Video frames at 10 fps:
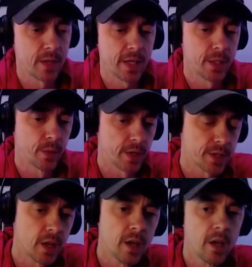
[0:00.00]
Anyways,
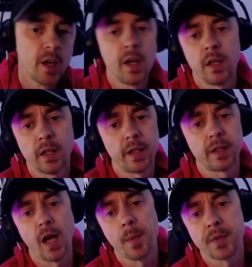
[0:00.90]
like,
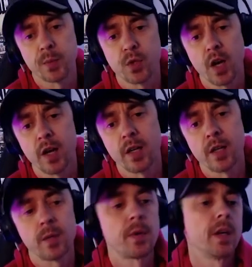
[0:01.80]
comment,
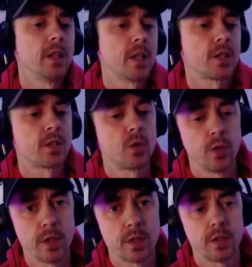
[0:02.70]
subscribe, and let's just do
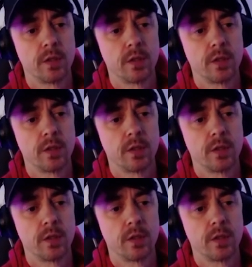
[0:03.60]
this.